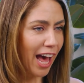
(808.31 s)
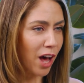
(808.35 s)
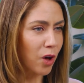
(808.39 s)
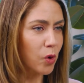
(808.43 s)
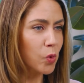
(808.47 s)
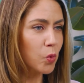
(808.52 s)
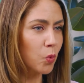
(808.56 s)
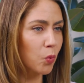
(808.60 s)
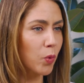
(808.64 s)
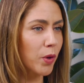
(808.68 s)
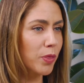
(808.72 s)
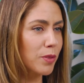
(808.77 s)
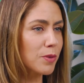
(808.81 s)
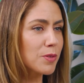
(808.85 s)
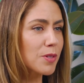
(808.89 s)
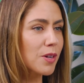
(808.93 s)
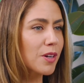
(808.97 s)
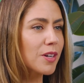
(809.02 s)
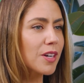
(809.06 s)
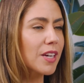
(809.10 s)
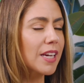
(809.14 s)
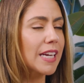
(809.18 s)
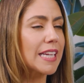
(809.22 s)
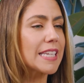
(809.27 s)
out what those
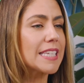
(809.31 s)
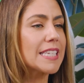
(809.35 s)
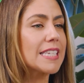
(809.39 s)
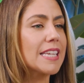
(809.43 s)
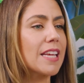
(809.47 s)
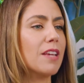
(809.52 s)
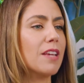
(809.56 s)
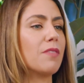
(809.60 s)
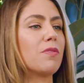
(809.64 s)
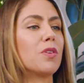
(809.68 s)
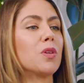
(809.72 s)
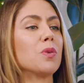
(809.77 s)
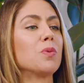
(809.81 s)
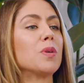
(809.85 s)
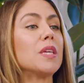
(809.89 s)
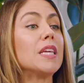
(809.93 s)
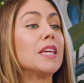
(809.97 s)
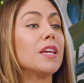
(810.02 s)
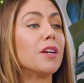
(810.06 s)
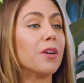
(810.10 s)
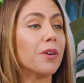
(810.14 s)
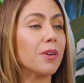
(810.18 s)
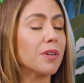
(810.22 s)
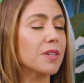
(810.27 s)
are going to save you
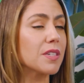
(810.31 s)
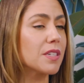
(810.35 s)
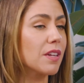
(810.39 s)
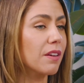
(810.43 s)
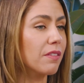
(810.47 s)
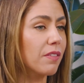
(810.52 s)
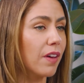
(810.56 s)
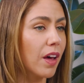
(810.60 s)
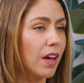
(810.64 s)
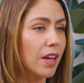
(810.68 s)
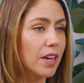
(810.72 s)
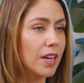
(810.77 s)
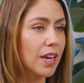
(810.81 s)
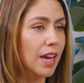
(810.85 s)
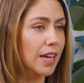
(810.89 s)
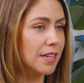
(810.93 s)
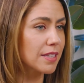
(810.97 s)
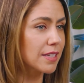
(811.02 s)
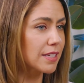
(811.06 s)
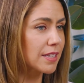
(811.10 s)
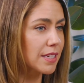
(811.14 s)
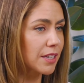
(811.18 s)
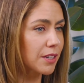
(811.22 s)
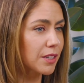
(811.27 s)
years of
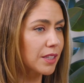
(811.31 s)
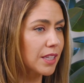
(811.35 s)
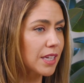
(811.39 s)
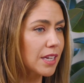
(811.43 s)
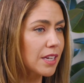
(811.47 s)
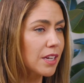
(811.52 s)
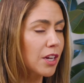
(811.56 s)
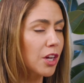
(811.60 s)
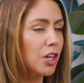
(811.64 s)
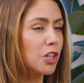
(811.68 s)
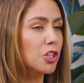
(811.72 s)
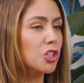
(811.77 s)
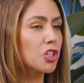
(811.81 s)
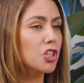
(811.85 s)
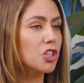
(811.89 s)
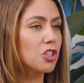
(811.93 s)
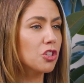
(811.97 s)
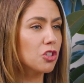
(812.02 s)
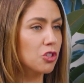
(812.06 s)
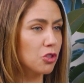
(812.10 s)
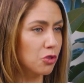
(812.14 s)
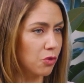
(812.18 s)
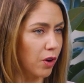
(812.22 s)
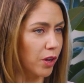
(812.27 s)
unnecessarily
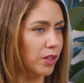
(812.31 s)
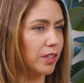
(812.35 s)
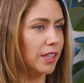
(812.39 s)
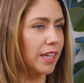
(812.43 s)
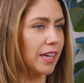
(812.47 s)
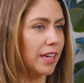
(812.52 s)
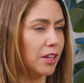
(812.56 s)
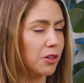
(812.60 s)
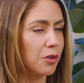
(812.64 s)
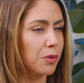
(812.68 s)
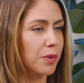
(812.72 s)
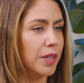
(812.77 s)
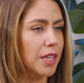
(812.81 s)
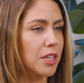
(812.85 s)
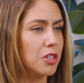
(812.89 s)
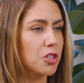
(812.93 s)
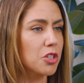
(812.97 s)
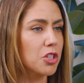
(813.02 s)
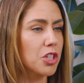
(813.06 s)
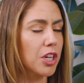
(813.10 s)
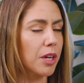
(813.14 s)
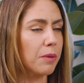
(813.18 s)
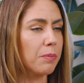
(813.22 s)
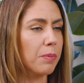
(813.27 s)
struggling in your
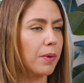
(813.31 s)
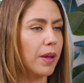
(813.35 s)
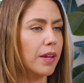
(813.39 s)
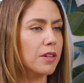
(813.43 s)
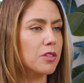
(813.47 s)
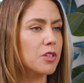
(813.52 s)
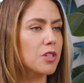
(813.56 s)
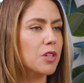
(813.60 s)
relationship. And